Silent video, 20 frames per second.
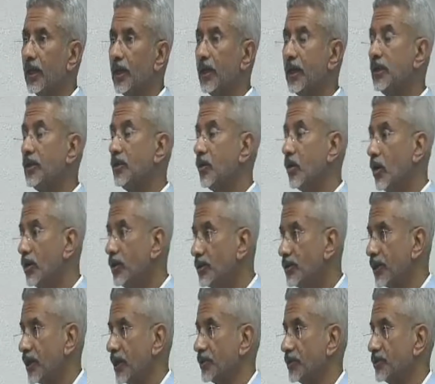In
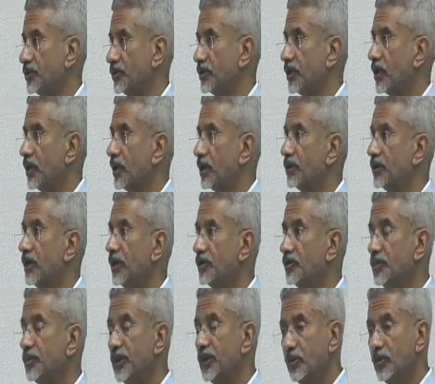contrast, there has
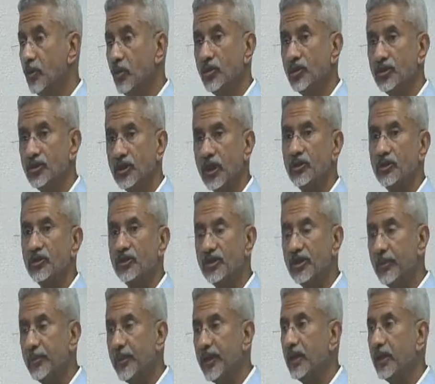been no such
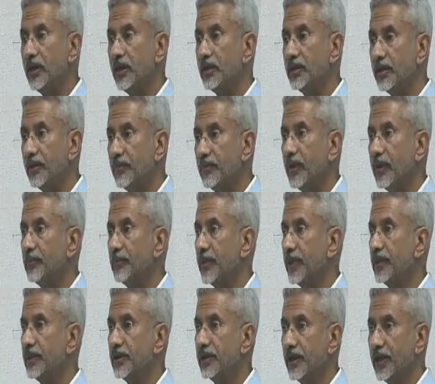seminal
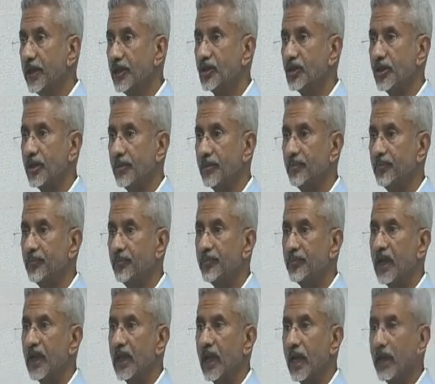development in Asia
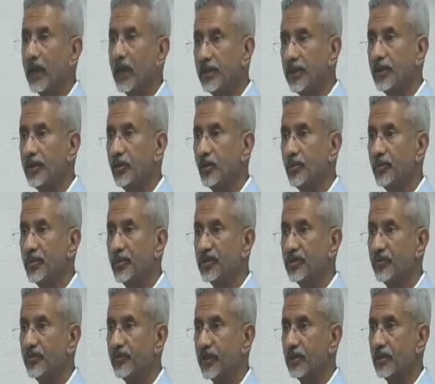and the
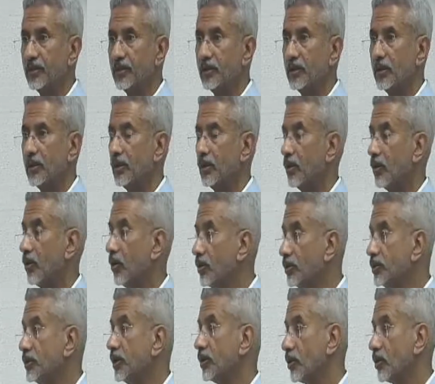Indo-Pacific.
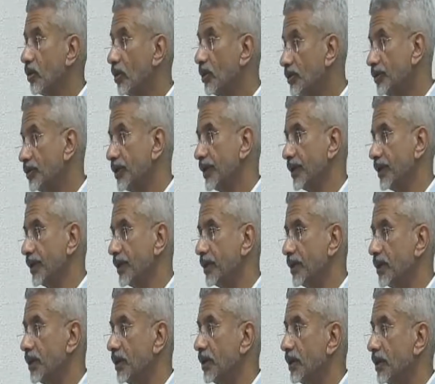On the contrary,
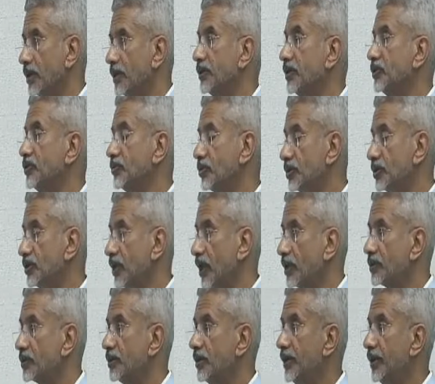this was
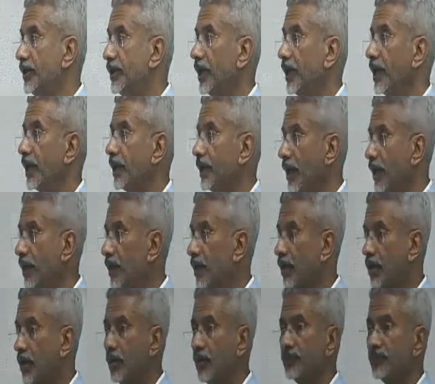actually an
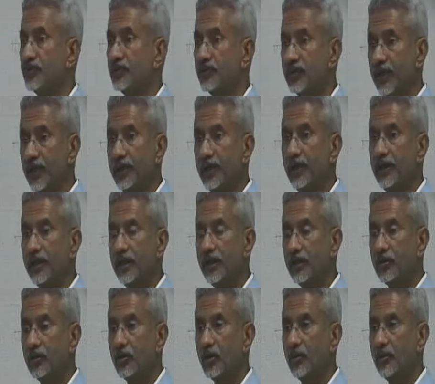era of steady
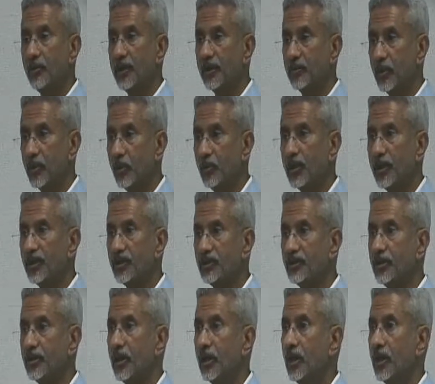economic
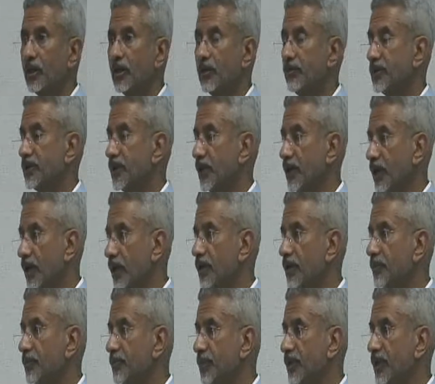progress with an
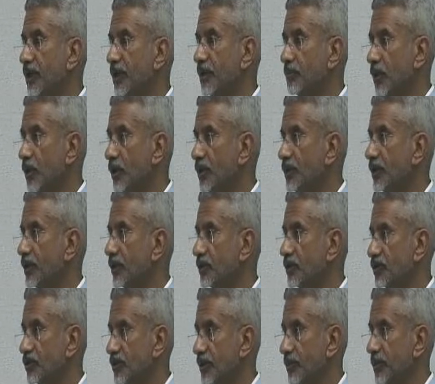accompanying political
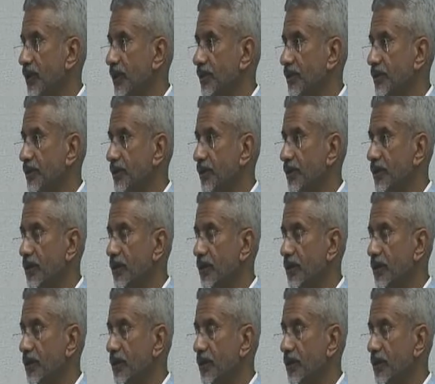stability.